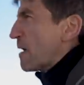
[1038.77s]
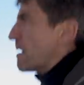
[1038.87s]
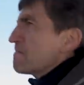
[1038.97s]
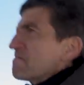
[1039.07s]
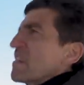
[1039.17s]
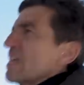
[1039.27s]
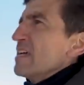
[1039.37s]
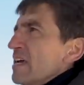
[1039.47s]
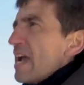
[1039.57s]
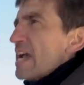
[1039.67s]
But
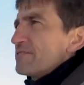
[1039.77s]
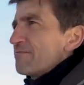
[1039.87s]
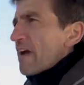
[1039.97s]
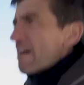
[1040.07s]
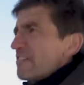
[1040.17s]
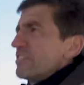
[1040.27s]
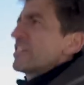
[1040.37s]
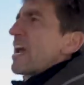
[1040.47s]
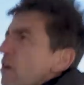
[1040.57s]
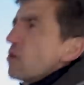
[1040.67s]
it's very
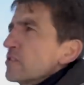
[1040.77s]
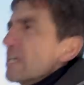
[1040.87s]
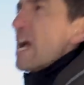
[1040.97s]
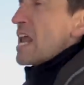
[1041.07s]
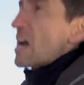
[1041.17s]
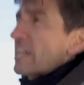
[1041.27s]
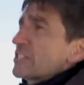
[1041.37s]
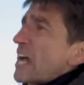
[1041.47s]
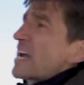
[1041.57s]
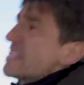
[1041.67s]
settled. And like I
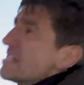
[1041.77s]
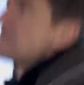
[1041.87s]
say,